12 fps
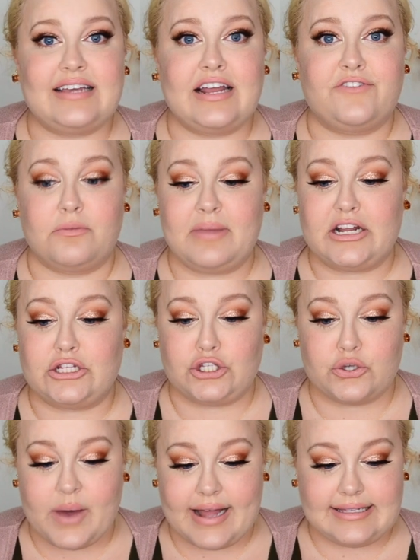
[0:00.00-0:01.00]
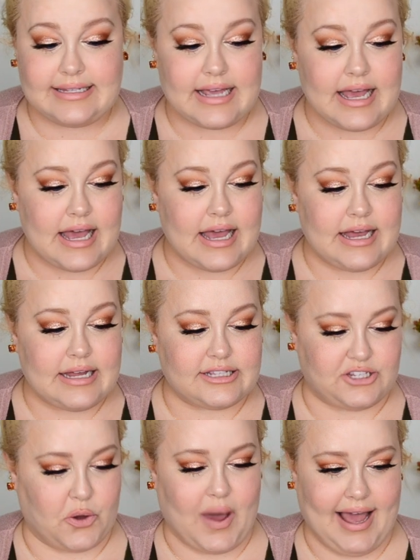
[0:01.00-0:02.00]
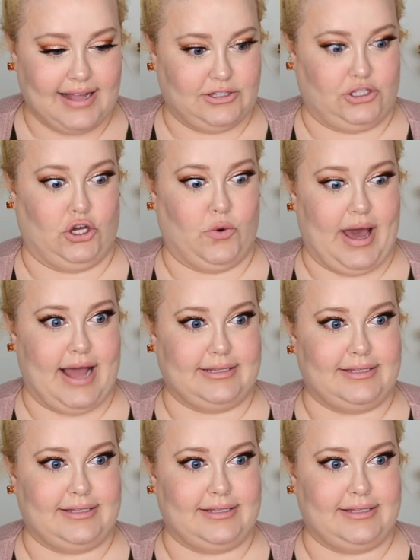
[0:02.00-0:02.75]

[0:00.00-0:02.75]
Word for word: for me to do it do it, do it.